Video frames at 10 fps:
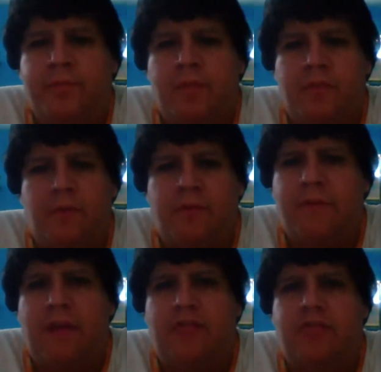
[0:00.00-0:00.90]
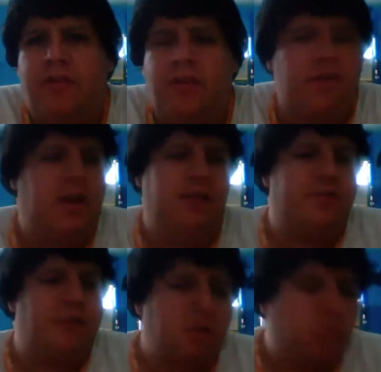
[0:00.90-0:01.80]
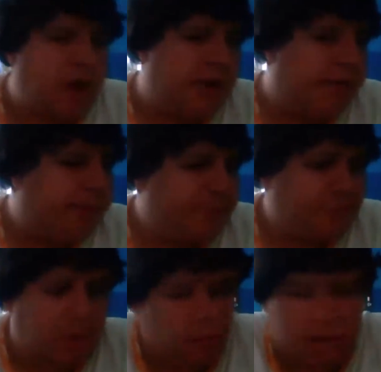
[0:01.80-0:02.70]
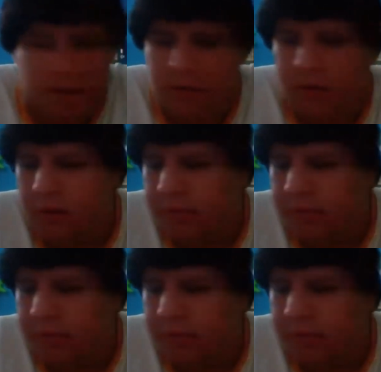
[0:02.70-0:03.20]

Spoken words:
for faster internet. It's not right. Not right at all.